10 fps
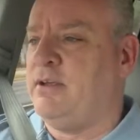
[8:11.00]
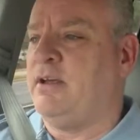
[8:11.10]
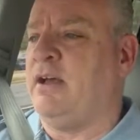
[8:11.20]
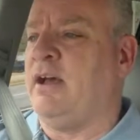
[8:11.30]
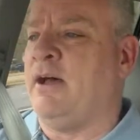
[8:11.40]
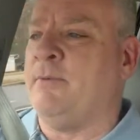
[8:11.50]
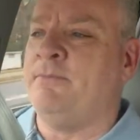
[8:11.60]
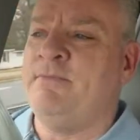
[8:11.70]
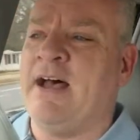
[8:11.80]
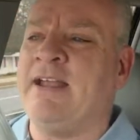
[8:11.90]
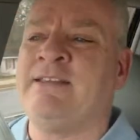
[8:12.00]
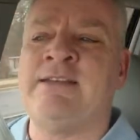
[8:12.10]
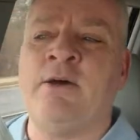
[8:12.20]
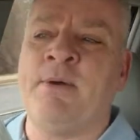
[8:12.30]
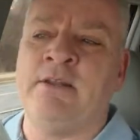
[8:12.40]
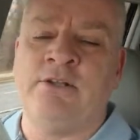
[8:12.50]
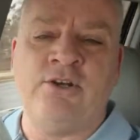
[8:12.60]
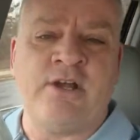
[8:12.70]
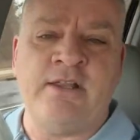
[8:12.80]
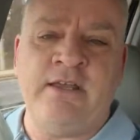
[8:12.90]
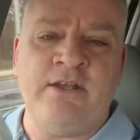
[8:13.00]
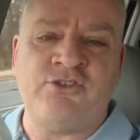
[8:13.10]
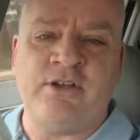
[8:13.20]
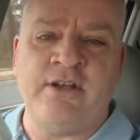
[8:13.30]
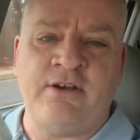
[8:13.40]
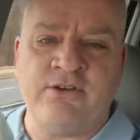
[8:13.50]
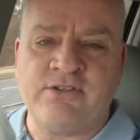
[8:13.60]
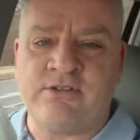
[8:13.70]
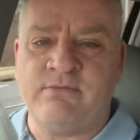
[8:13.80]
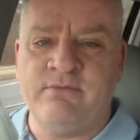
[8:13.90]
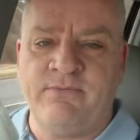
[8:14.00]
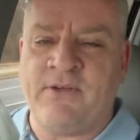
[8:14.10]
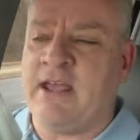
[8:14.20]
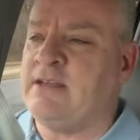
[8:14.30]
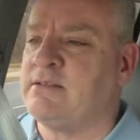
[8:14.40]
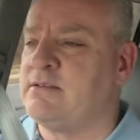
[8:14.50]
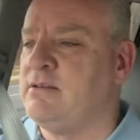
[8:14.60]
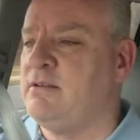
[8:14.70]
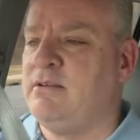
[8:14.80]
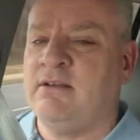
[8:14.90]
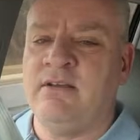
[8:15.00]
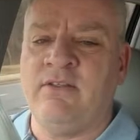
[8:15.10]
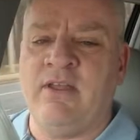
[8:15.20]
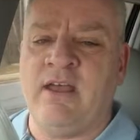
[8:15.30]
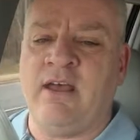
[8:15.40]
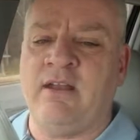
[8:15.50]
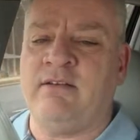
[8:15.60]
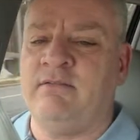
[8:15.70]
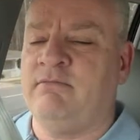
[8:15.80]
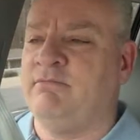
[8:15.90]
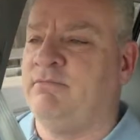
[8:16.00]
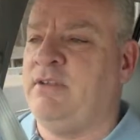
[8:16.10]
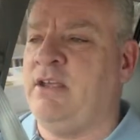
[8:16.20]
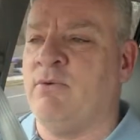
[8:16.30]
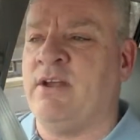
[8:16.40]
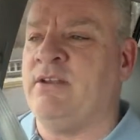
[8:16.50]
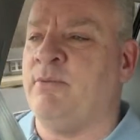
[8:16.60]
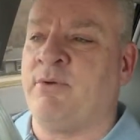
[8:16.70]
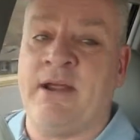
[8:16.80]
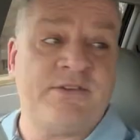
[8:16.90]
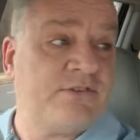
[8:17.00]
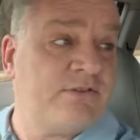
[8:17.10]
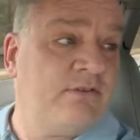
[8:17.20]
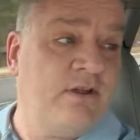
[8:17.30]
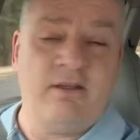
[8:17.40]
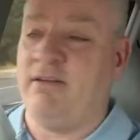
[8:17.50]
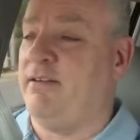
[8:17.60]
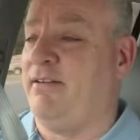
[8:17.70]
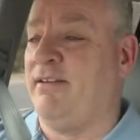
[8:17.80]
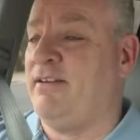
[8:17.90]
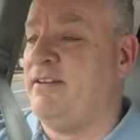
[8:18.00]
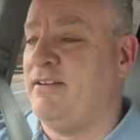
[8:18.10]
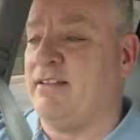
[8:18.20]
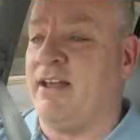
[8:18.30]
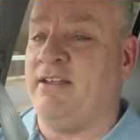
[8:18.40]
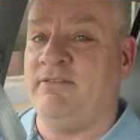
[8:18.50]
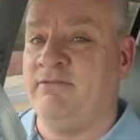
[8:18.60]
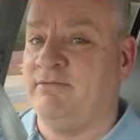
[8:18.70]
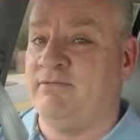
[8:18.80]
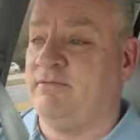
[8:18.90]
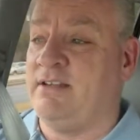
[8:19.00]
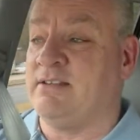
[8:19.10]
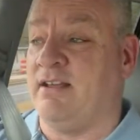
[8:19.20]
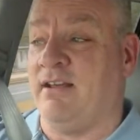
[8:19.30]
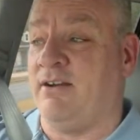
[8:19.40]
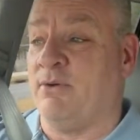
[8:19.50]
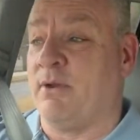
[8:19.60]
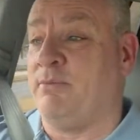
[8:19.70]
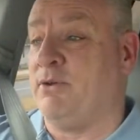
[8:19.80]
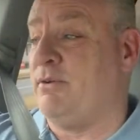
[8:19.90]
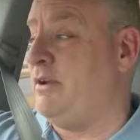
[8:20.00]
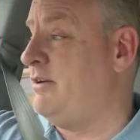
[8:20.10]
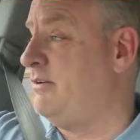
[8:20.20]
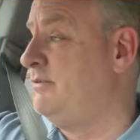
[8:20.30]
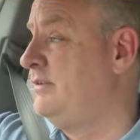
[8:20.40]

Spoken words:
I could tell by the look on the engineer's face that he wasn't impressed. Like, he's like, I don't know what I'm doing here.